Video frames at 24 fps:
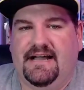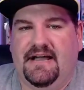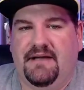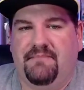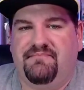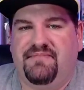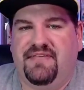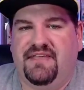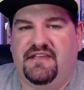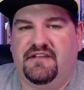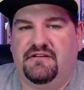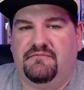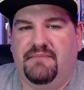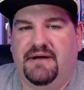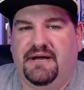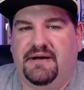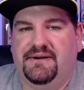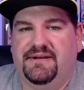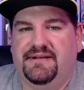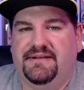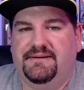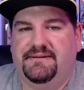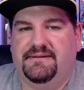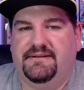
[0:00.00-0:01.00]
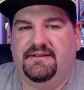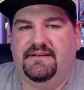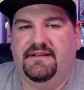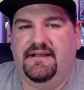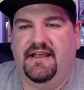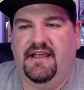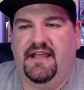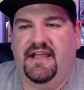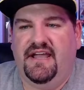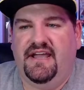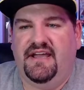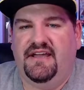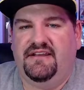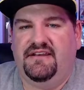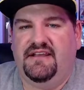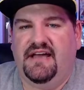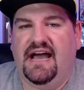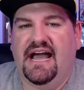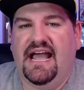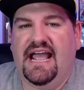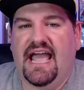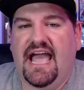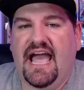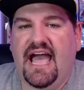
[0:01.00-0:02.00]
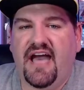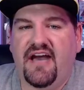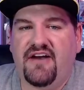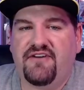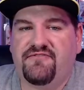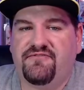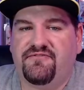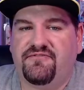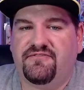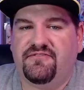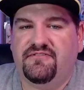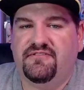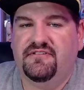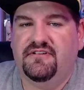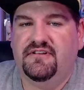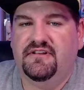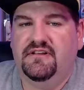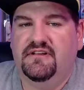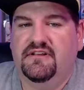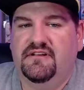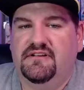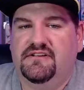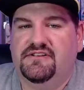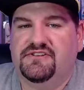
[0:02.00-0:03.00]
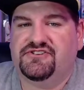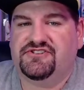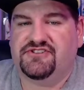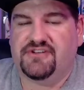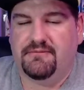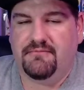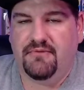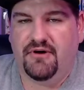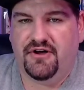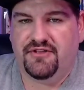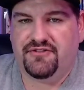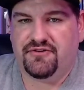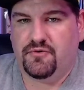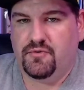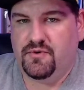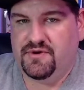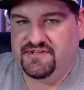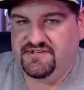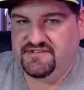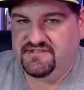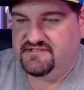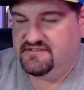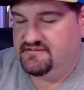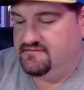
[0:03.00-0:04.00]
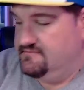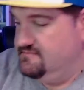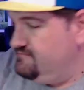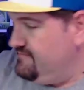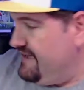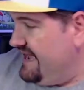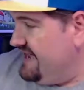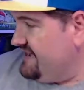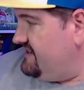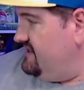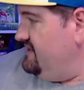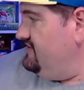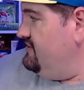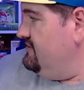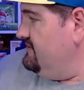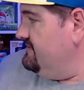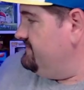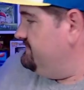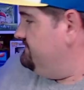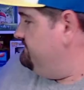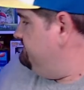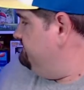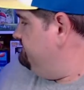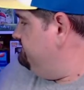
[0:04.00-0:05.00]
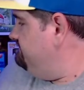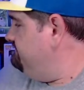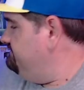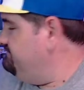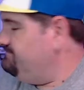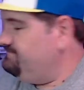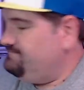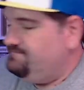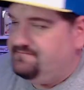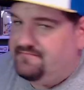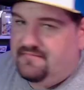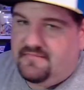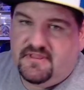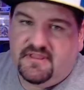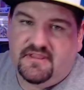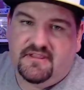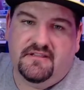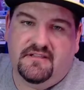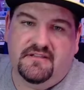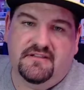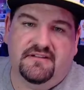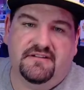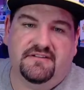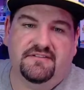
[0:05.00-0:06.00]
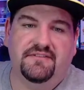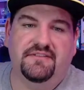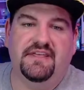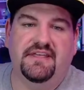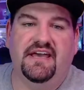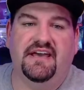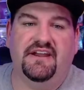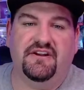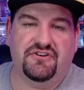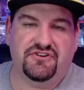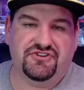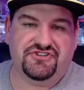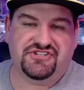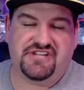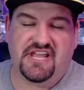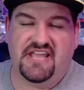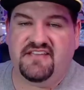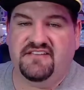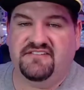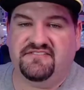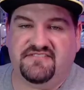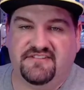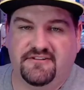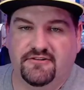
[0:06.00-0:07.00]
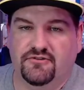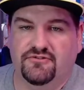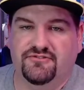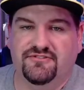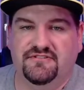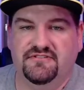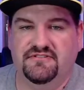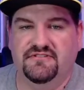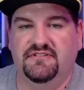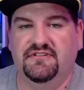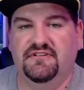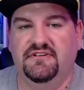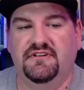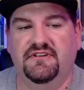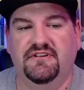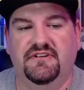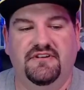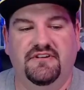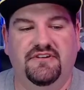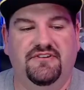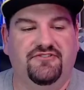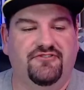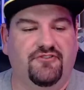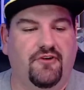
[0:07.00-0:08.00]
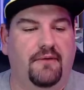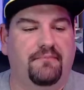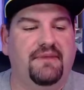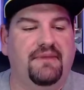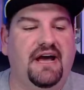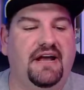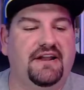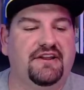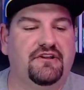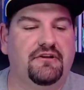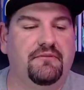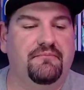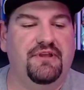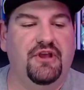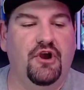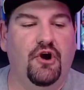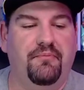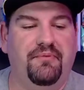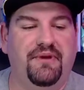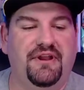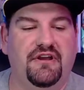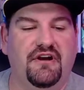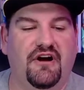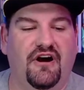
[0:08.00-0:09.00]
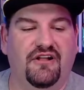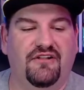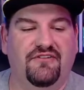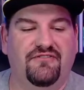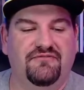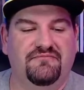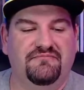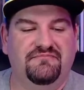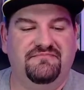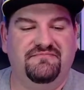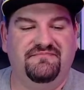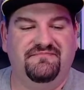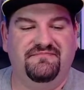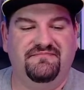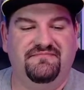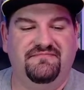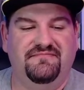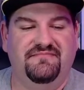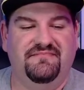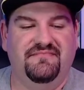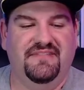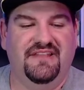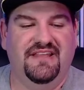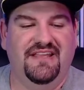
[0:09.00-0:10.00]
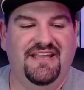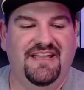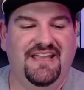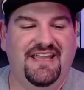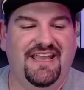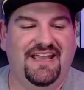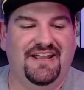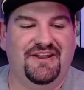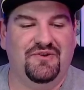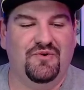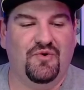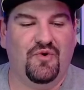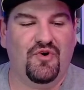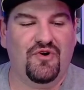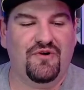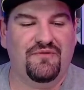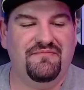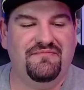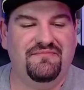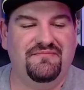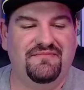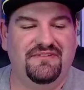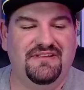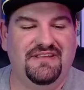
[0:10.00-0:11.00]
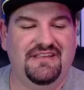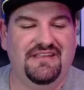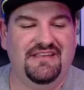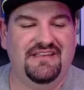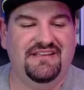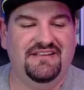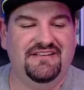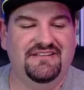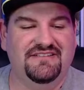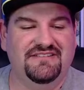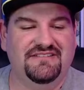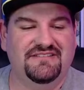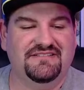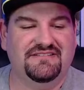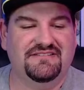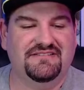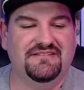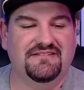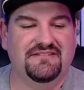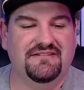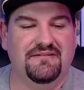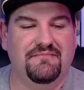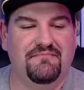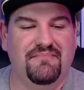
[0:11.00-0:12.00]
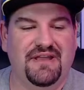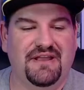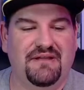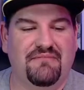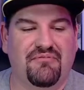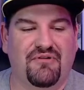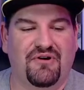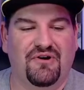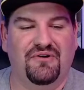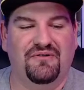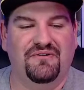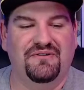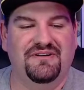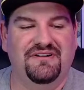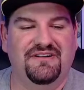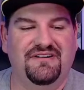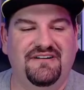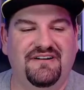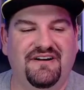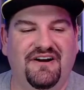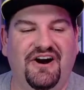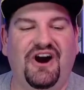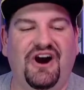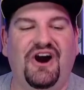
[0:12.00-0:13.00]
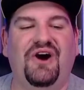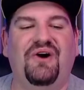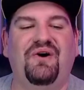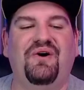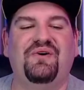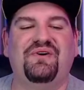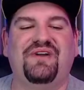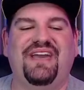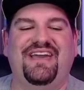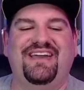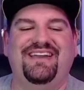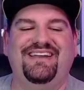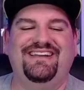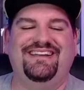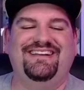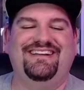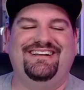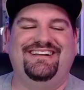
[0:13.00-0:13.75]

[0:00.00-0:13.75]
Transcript: thinking about it, and I have some other ones back here that are staying sealed. So I'm not going to be opening all of them. Ignore him. He is big bro. Oh, okay.